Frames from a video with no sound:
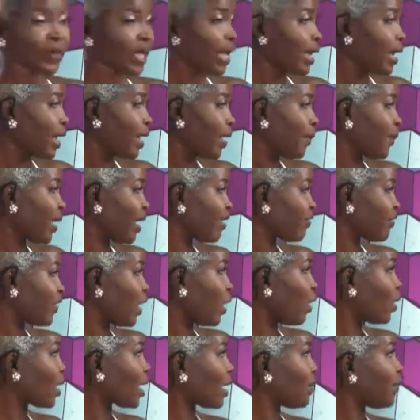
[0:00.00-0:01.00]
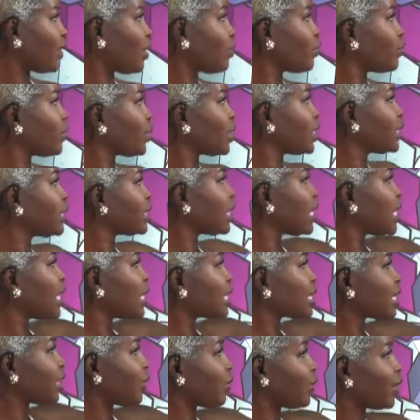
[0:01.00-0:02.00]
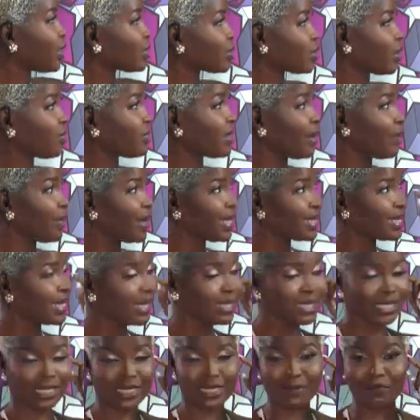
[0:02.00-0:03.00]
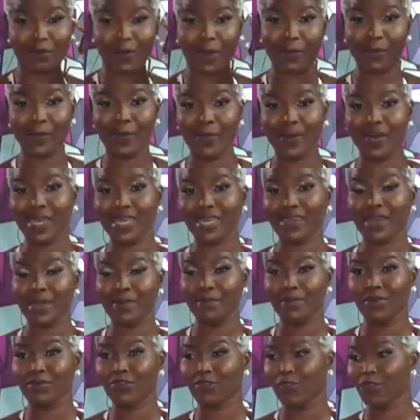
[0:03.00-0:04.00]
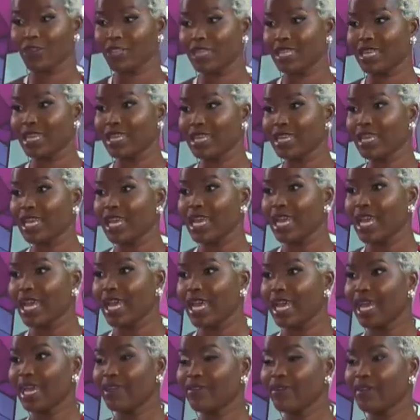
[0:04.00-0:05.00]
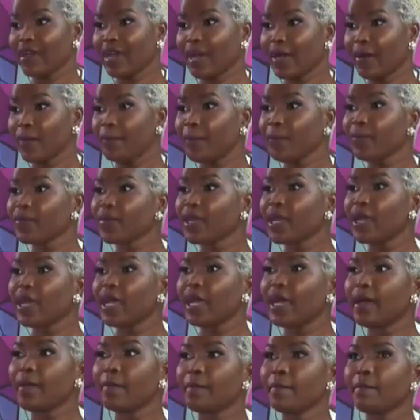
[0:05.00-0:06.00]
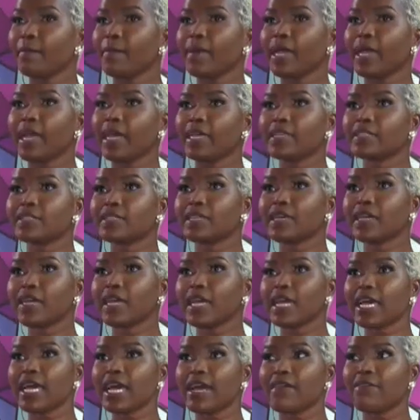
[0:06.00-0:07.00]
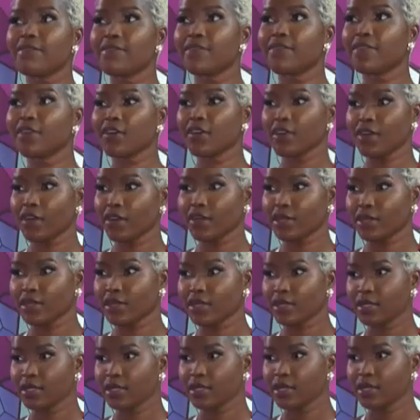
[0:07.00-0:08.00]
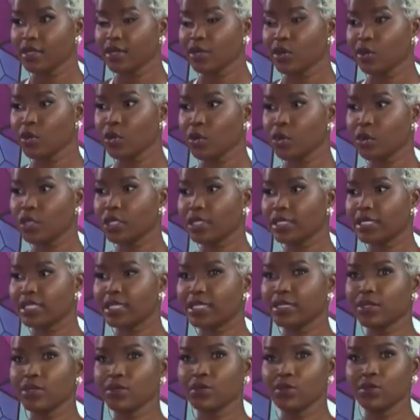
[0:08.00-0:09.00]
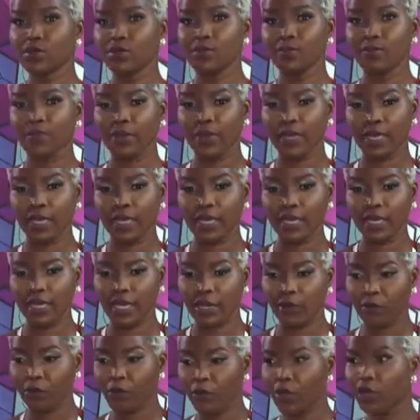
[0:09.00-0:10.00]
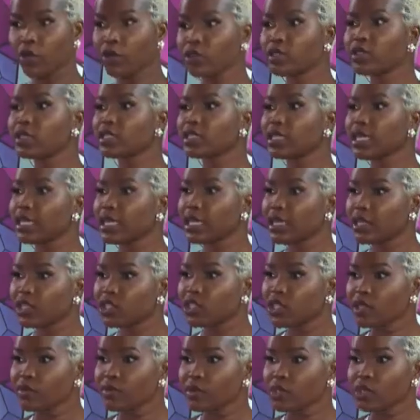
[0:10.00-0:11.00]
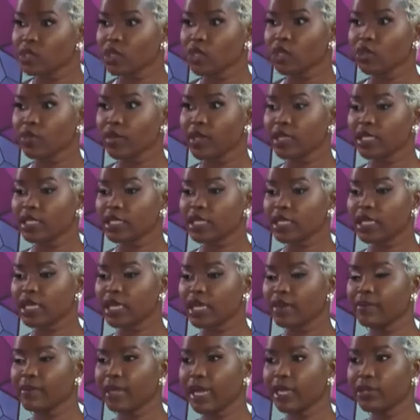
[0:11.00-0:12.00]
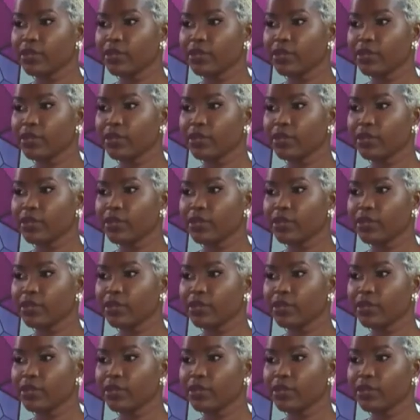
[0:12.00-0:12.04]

Um, if y'all come and read the rest of the messages, but by uh, before then, if you um, is there ever going to be a reconciliation between you and DKB?